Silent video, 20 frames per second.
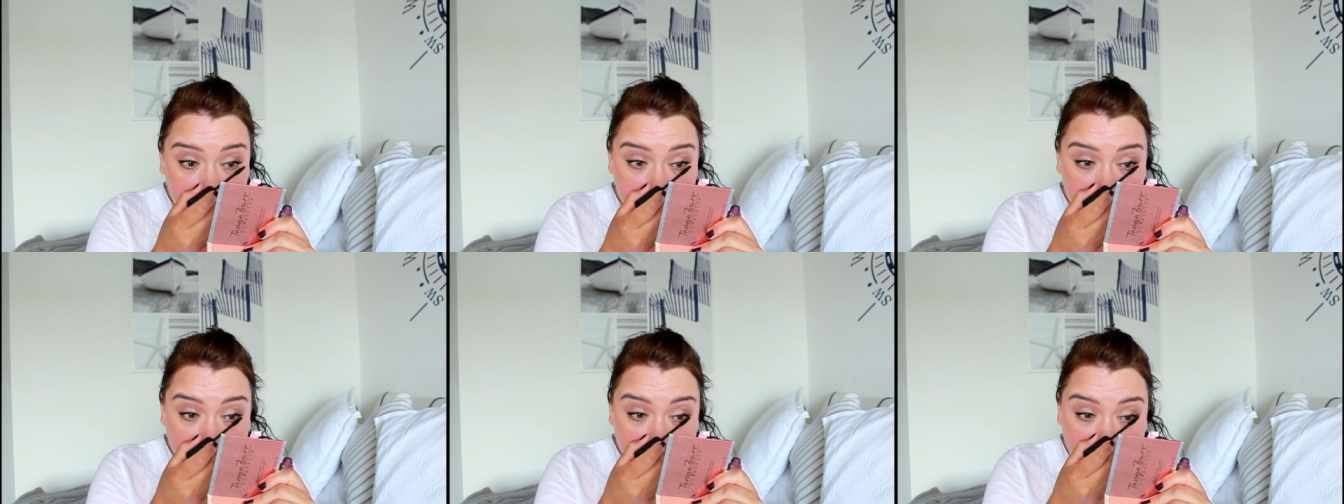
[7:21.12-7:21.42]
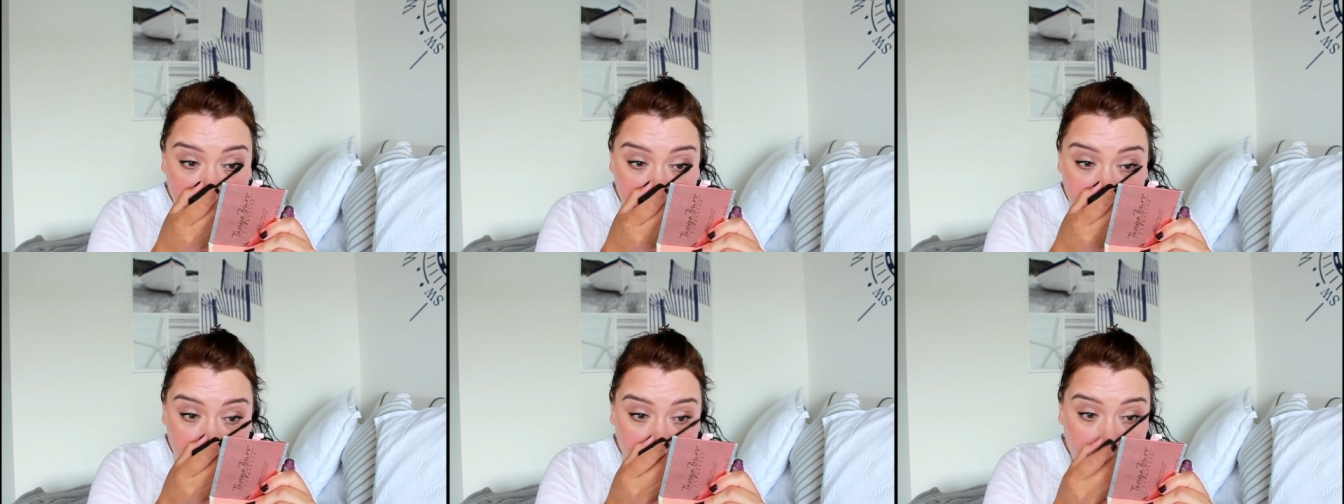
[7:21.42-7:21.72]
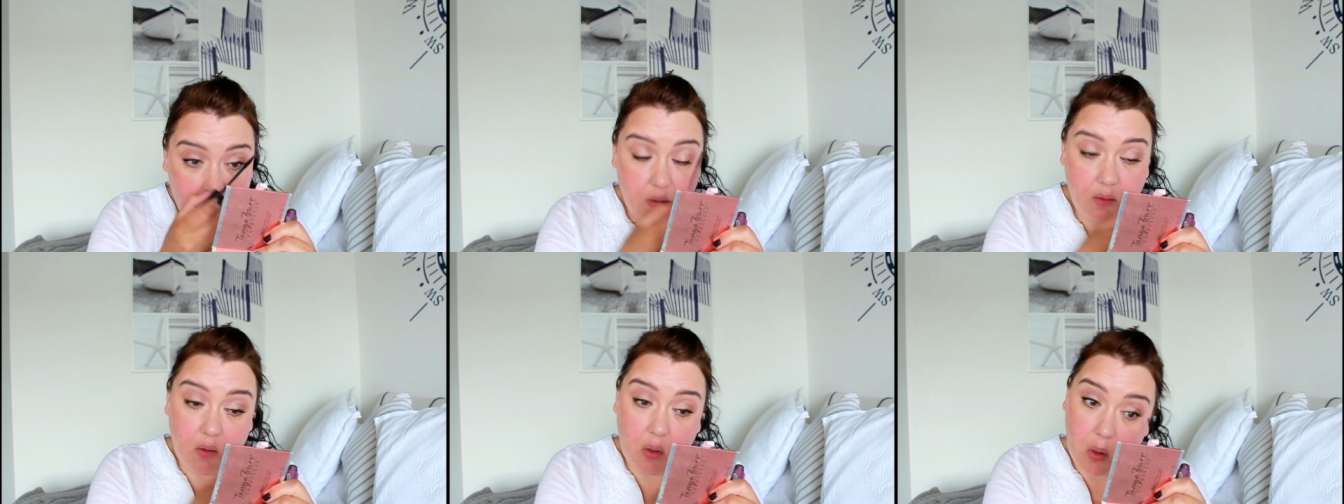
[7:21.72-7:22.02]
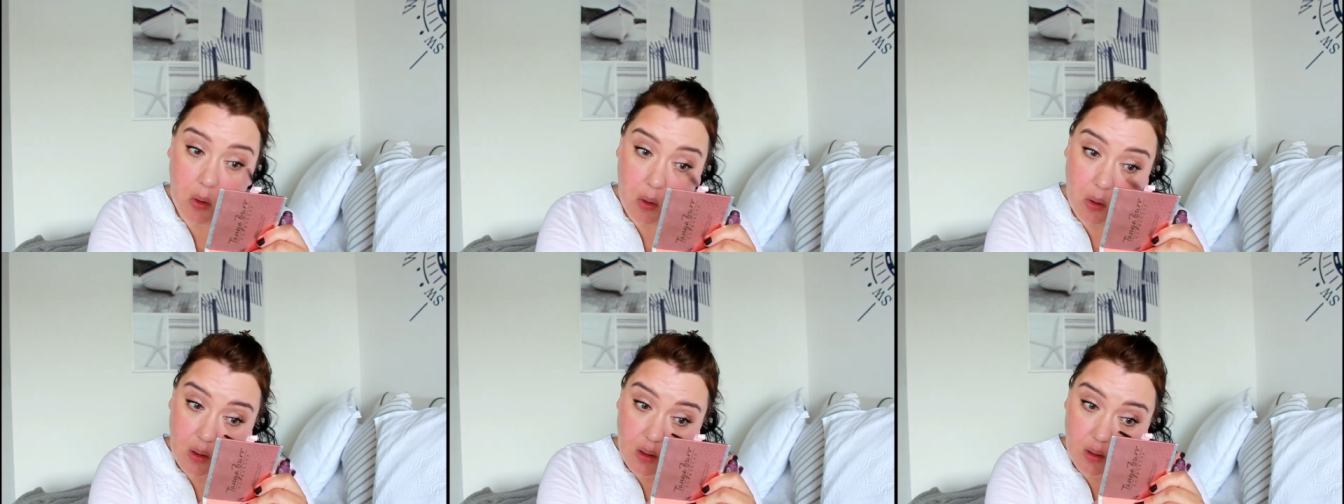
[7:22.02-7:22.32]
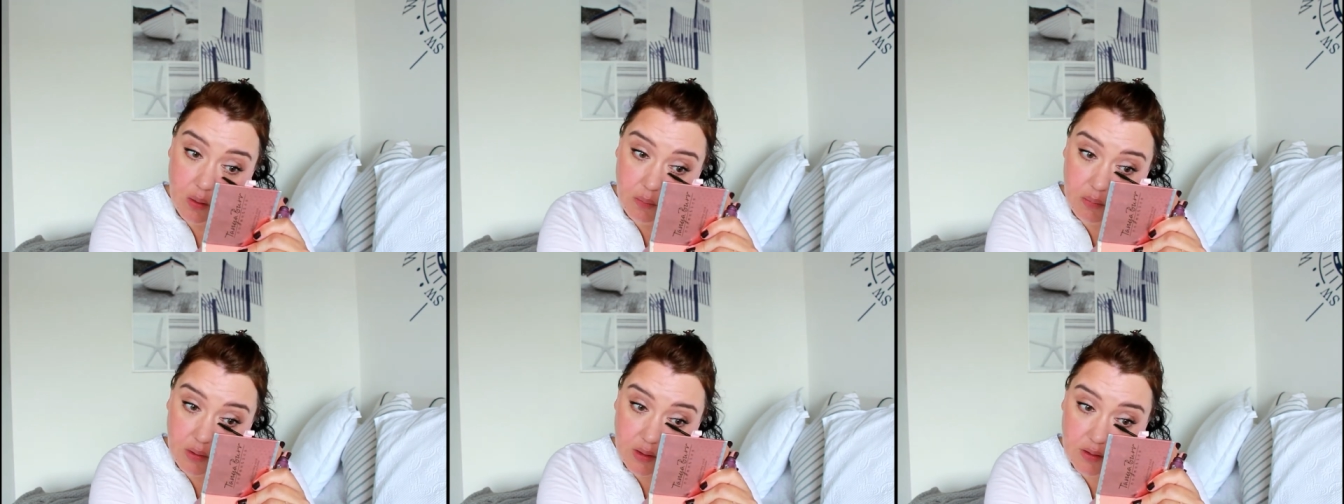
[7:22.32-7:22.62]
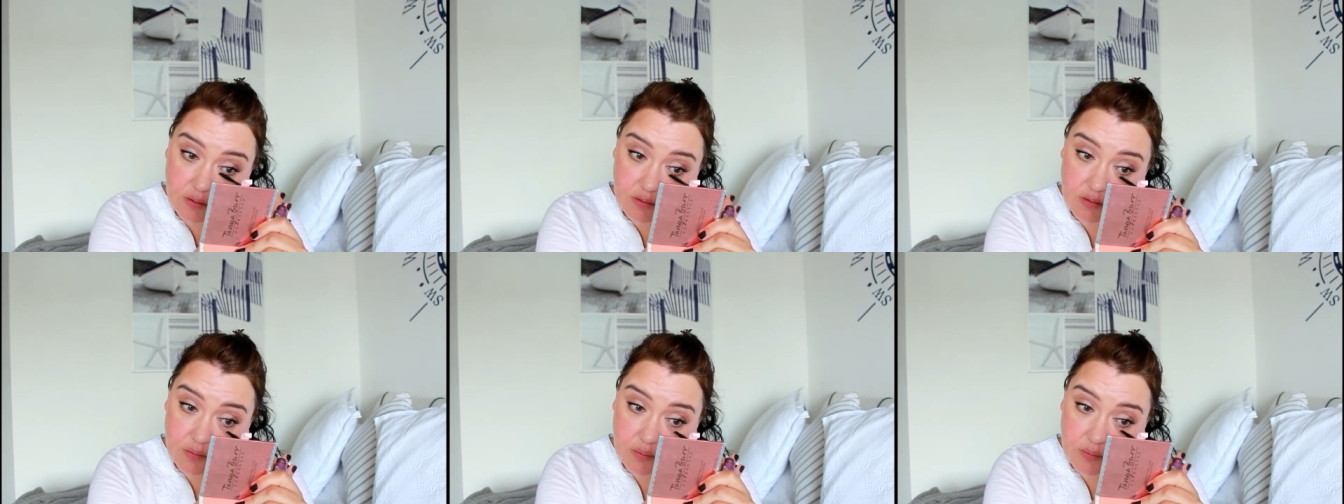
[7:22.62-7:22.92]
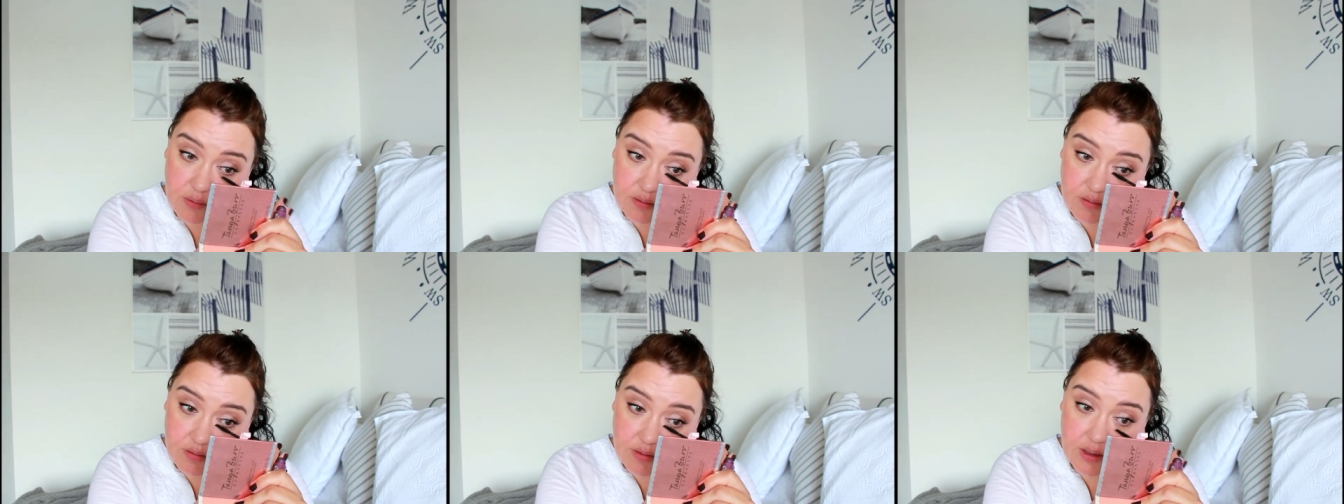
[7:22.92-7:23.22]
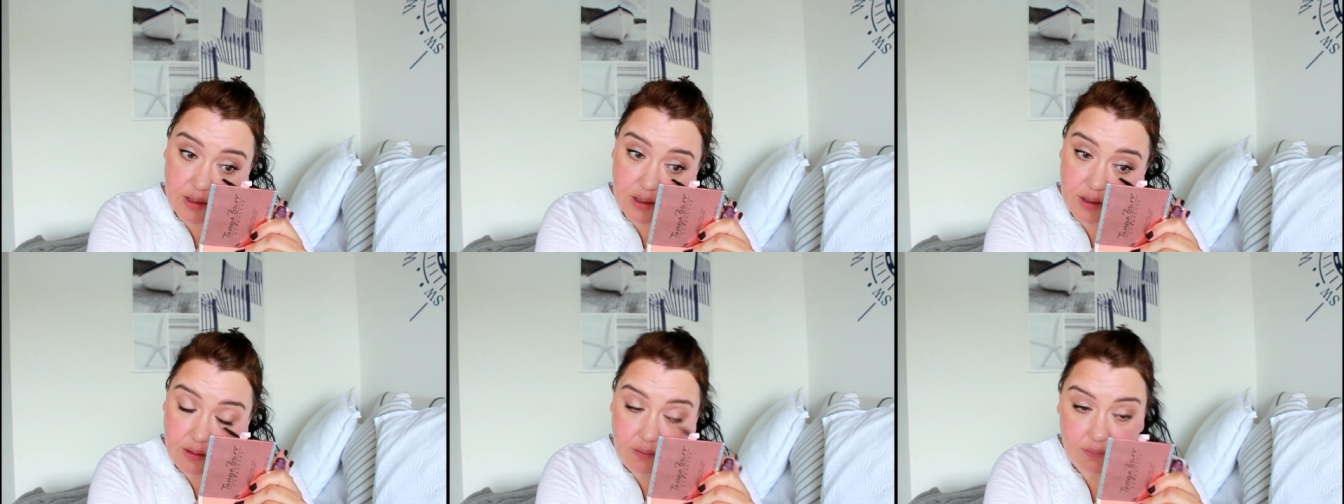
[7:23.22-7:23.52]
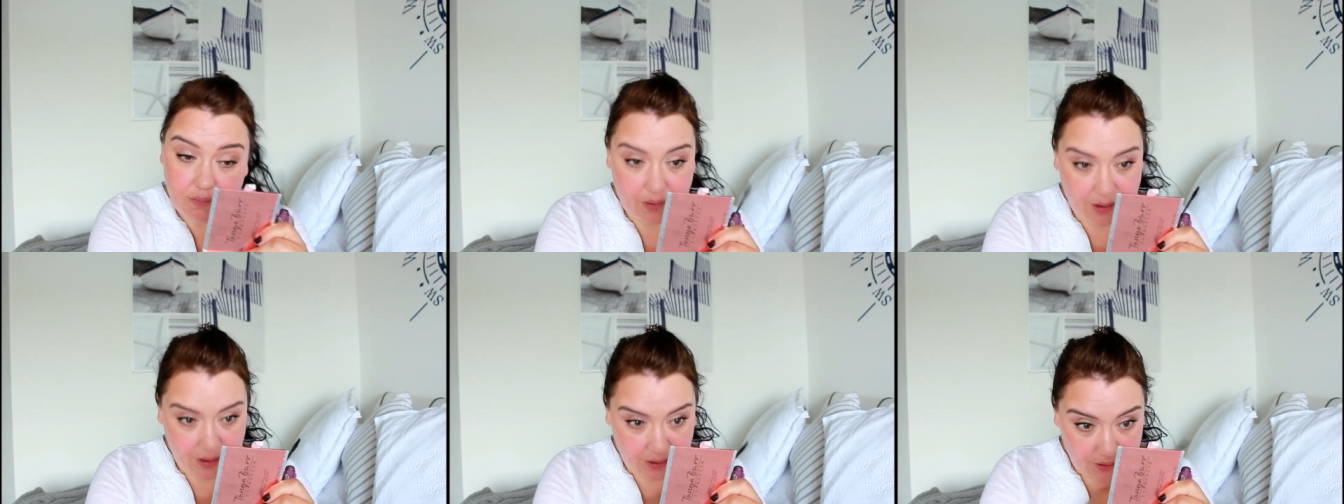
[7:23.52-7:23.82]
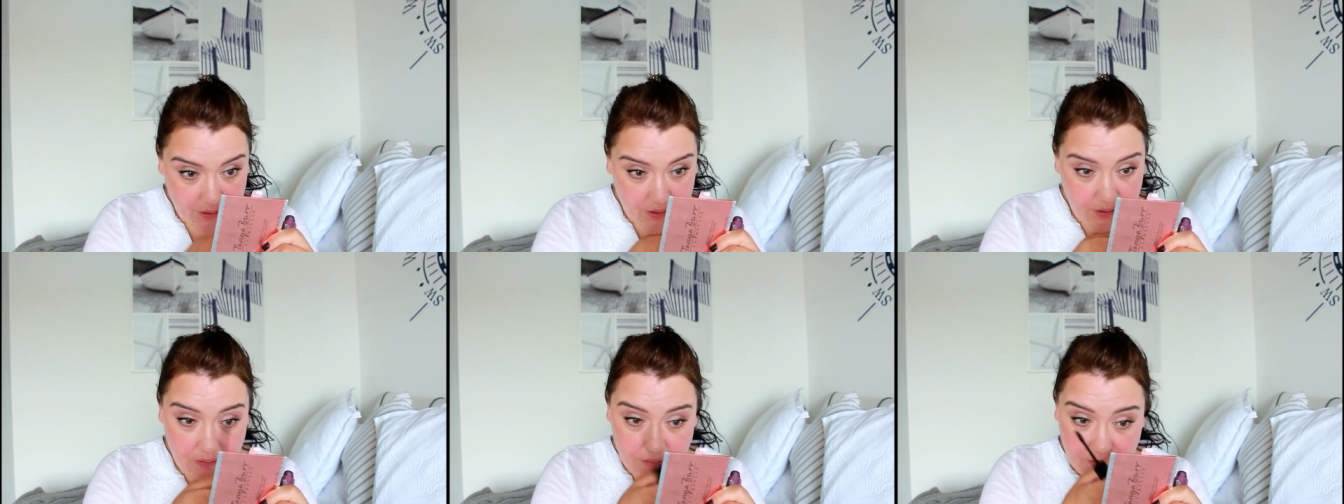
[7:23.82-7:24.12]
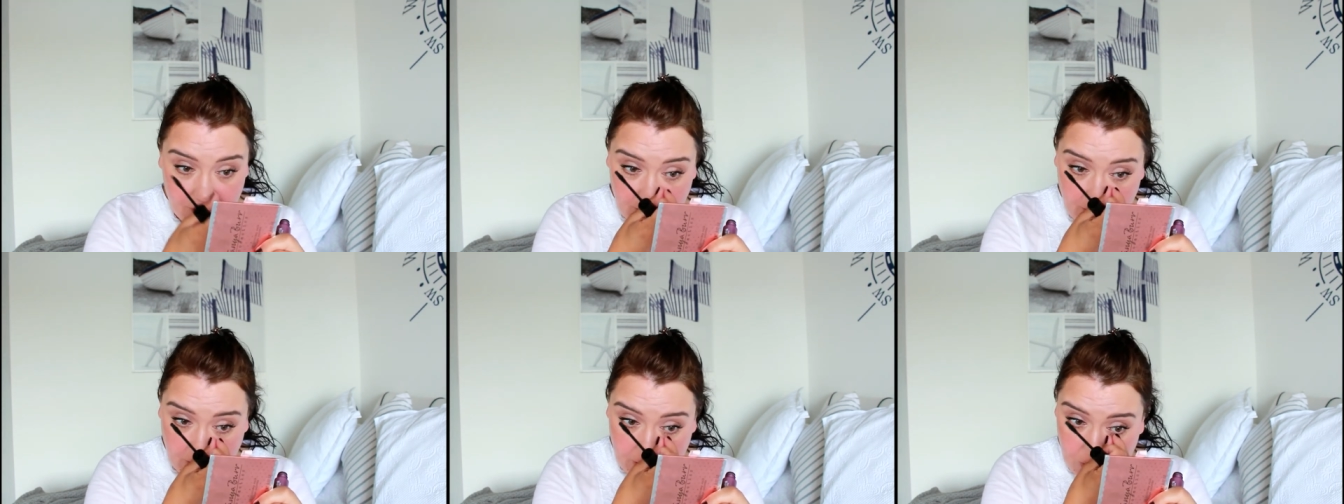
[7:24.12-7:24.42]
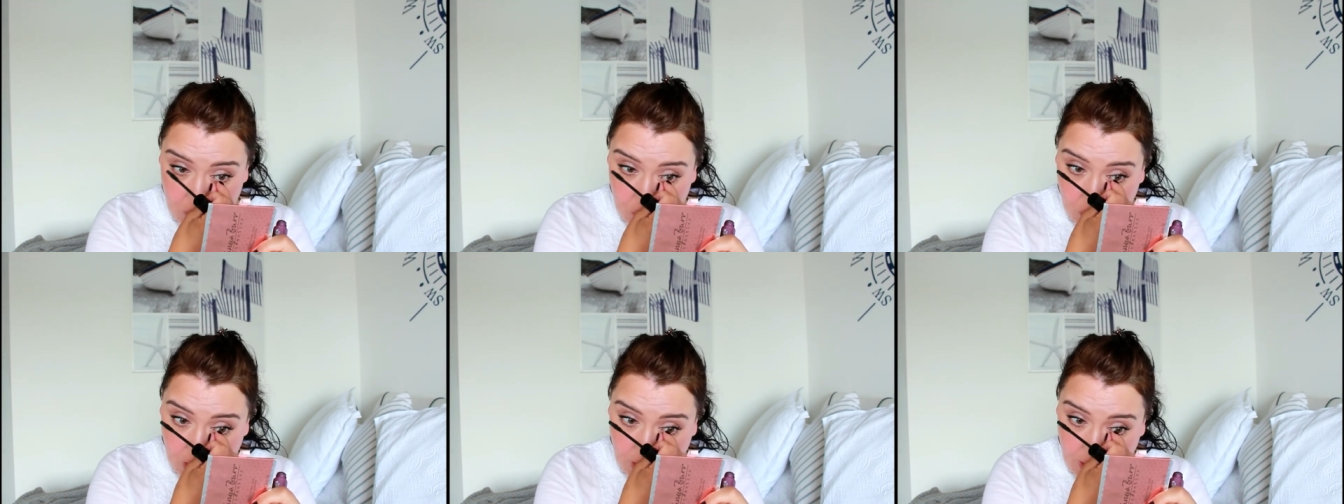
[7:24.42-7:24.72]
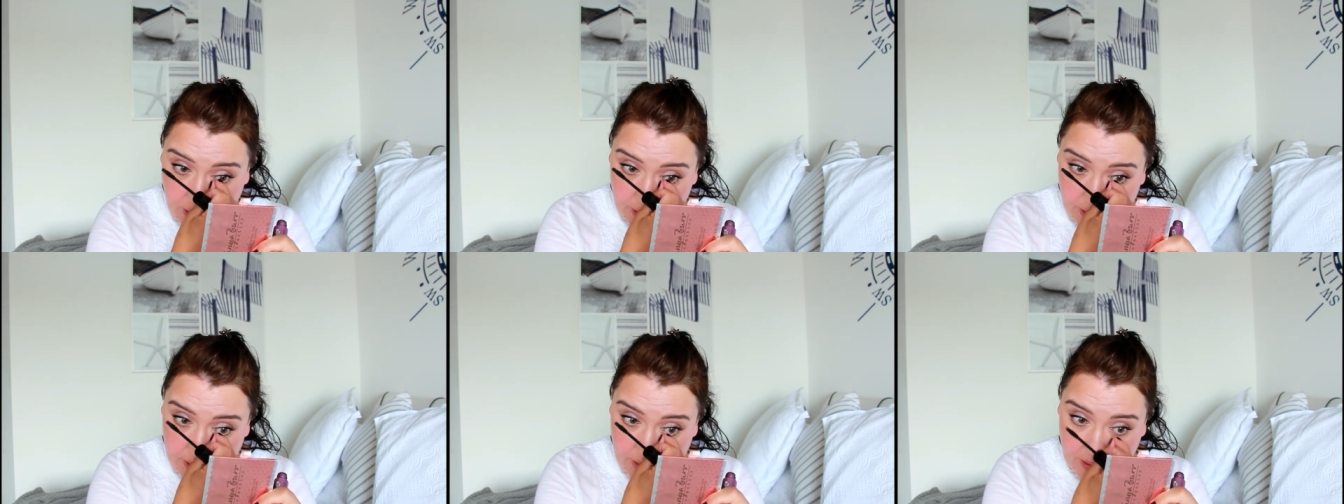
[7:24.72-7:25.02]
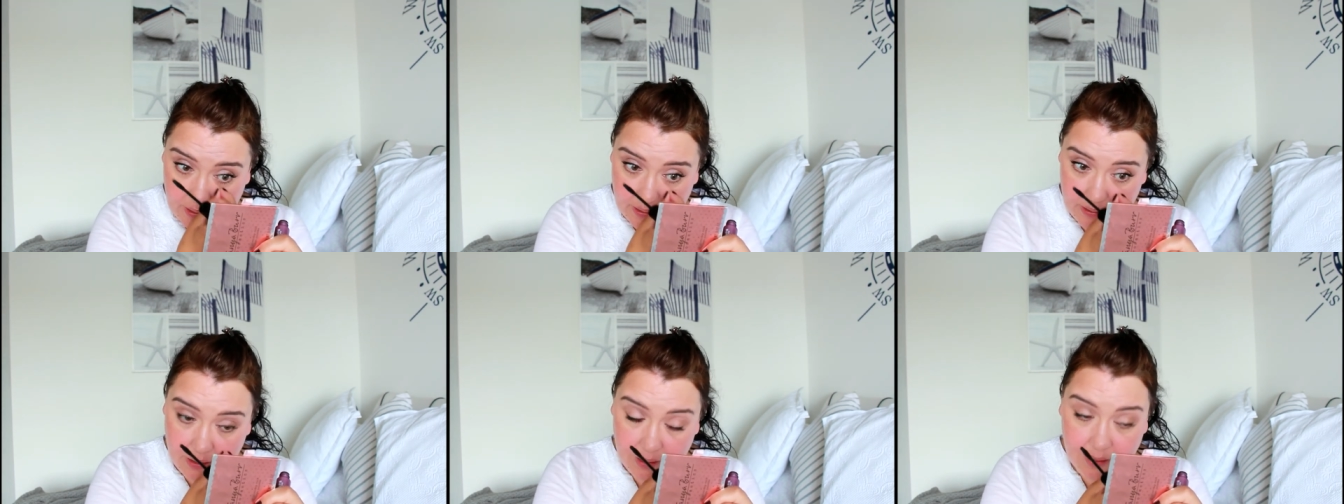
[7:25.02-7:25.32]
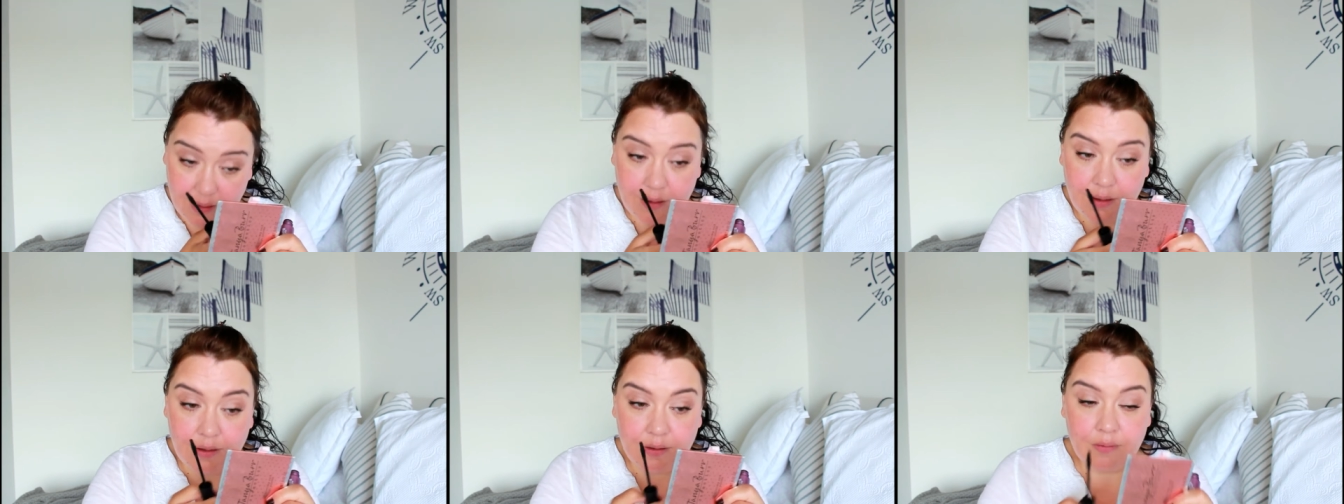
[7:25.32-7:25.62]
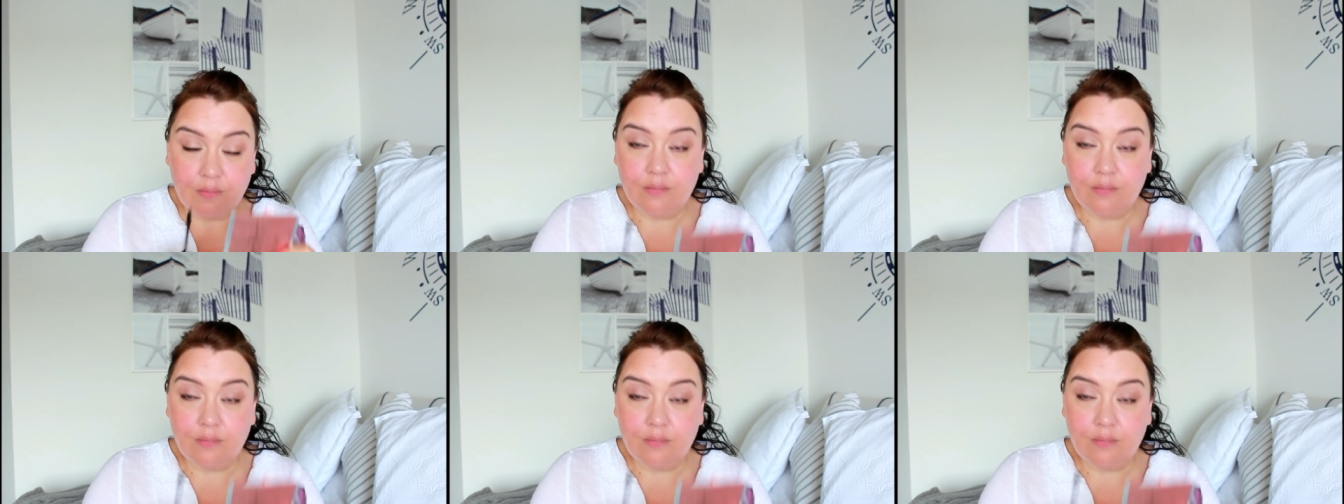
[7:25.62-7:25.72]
to hear, because obviously I can only tell you what I like,